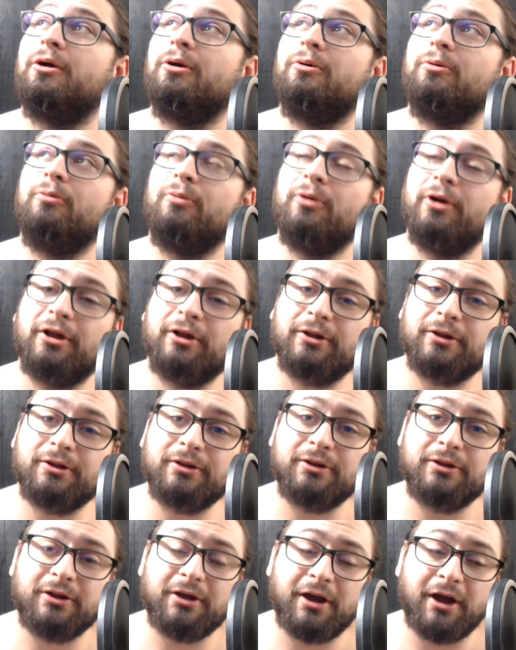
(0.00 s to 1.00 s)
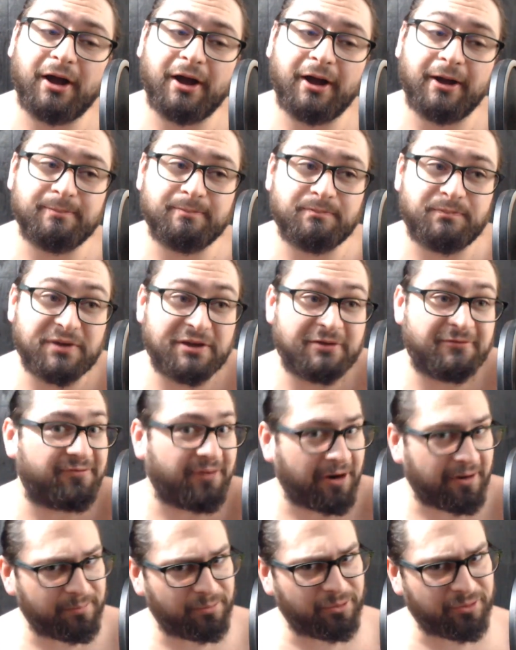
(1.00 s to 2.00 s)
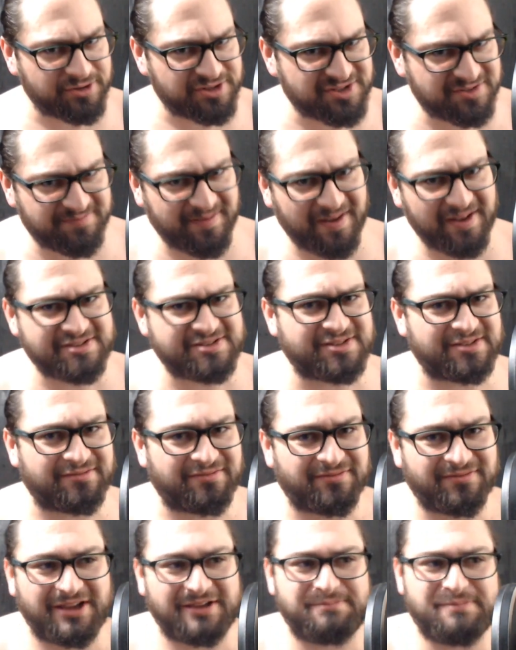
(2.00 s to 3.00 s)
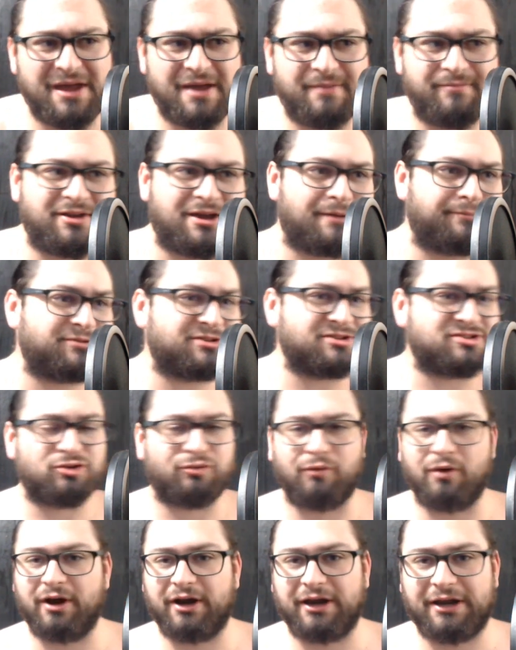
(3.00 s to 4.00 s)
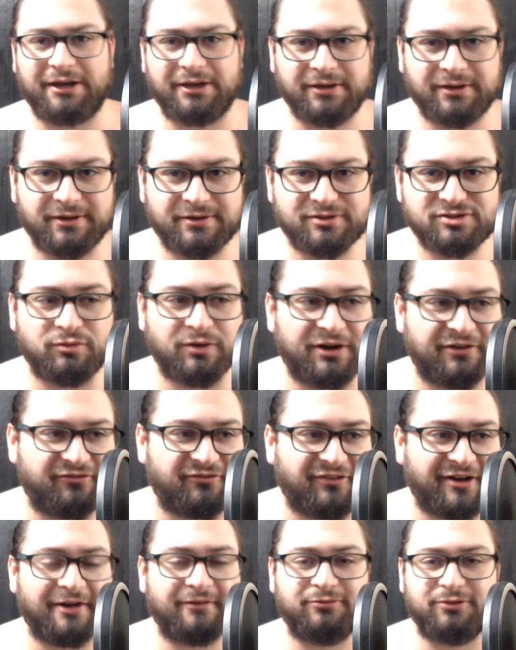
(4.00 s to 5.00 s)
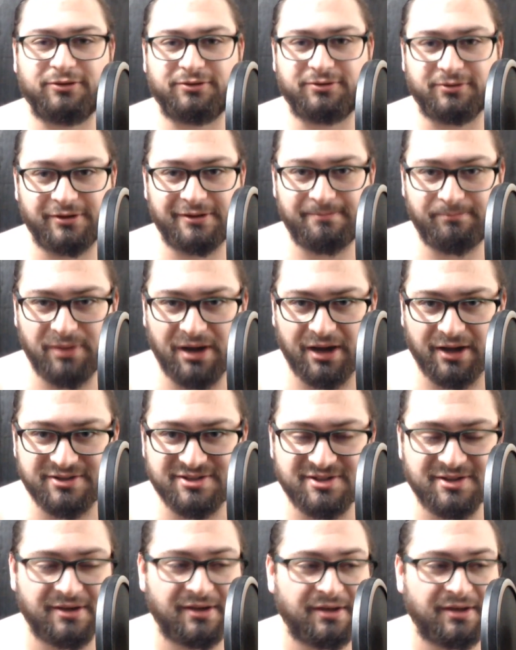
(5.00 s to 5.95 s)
will be far more expensive, like maybe up to $20, $25 to $30,